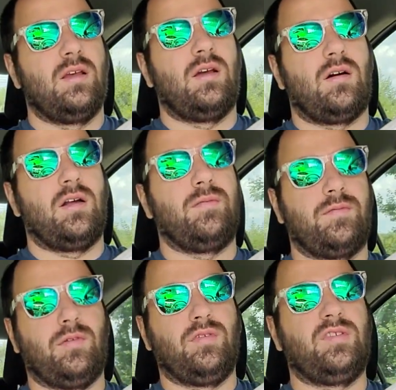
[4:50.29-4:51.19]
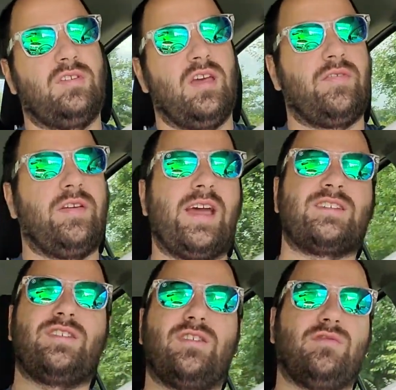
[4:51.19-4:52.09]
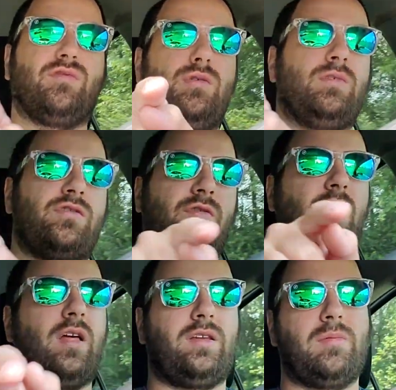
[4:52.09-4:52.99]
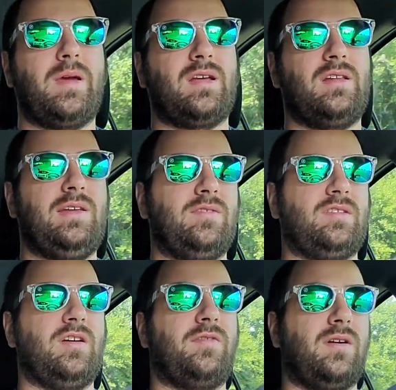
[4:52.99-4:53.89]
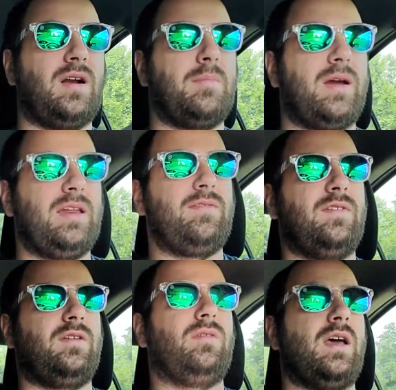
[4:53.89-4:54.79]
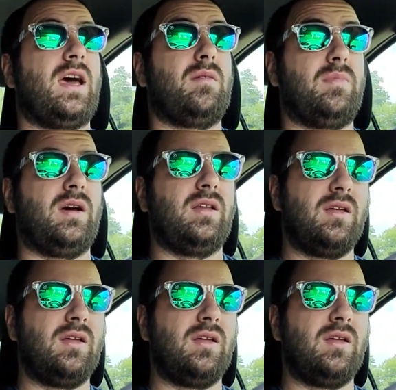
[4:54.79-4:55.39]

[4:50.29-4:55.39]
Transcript: like full stiff. And actually there's room to drill it to make it even stiffer, and I might even do that. But